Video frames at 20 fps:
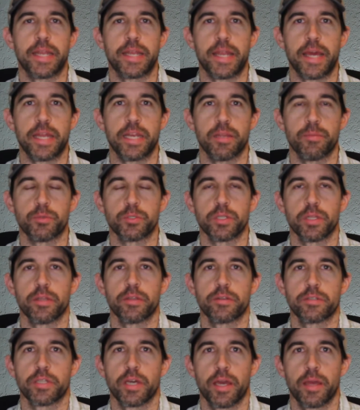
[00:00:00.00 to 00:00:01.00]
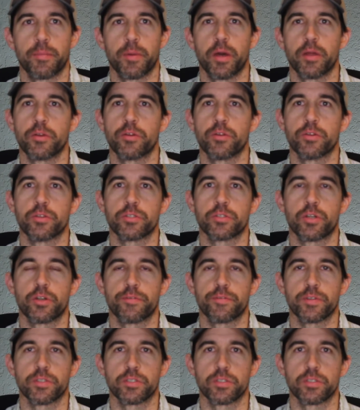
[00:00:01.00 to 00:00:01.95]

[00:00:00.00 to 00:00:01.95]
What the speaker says: 90% of their time under the surface.